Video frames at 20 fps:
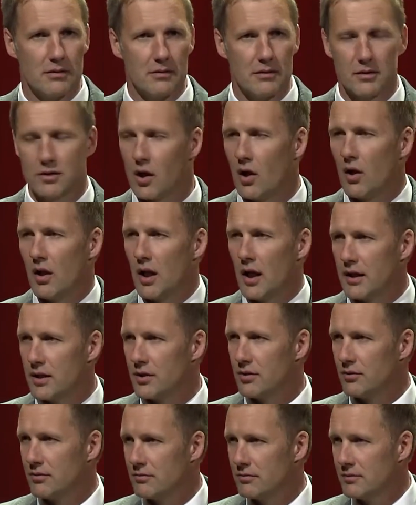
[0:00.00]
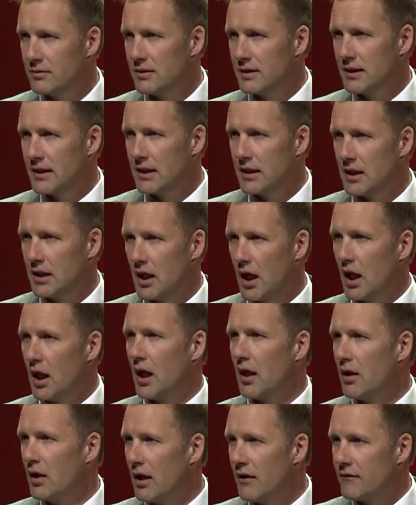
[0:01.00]
It's all I do, all
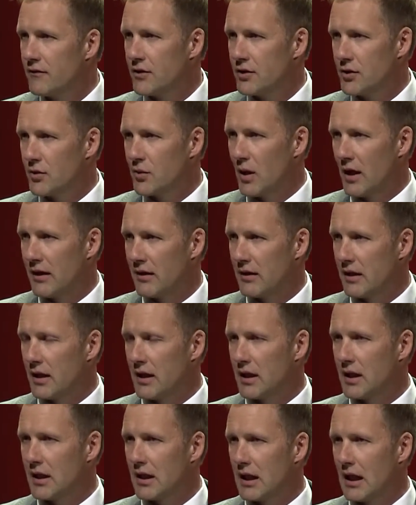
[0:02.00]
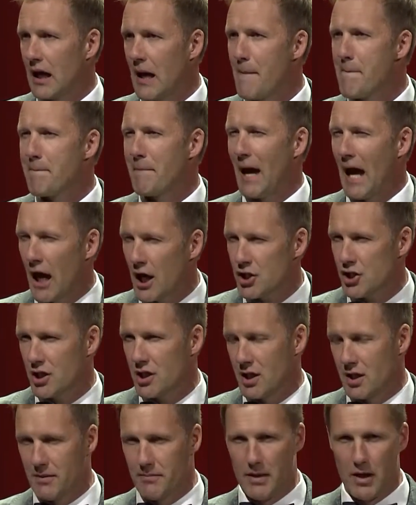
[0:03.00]
I'll ever do, I think. I'm
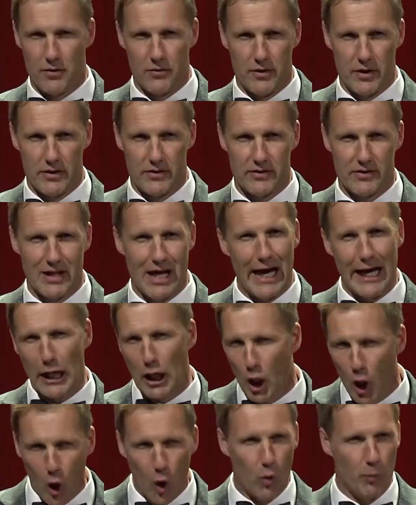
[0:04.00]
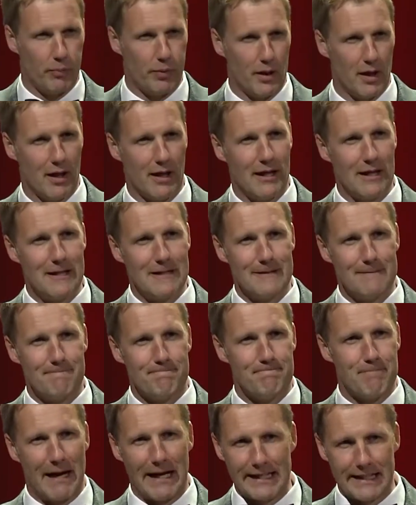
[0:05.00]
passionate about this. I hope,
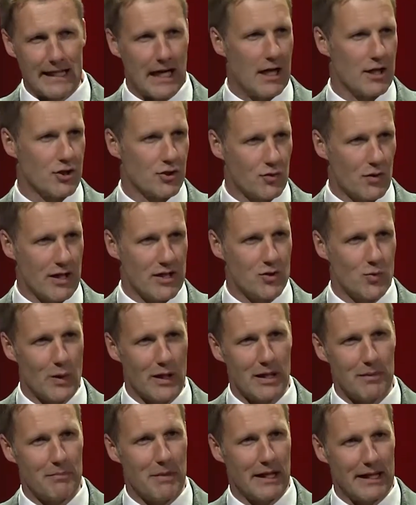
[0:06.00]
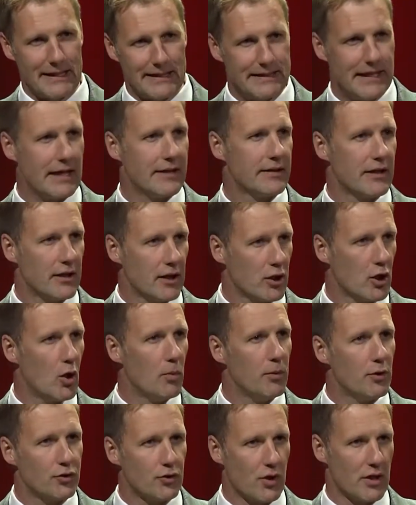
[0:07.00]
by God's grace, we can make a dent in the
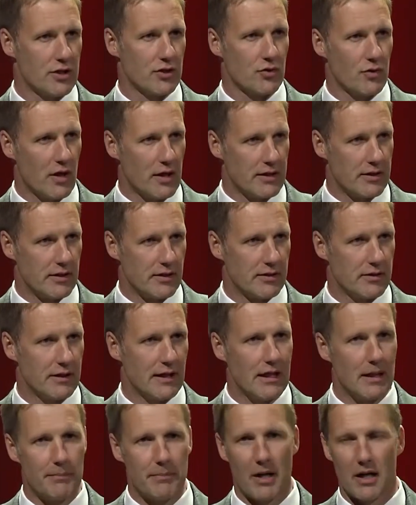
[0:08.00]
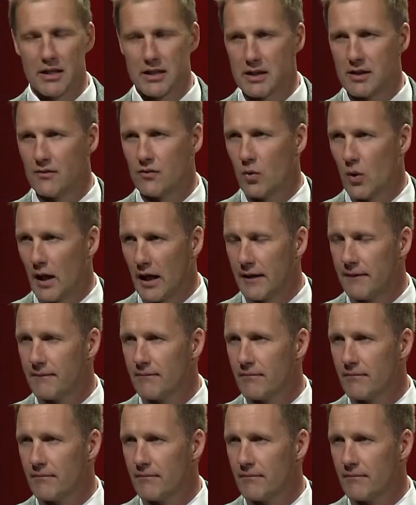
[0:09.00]
global trust crisis in a positive way.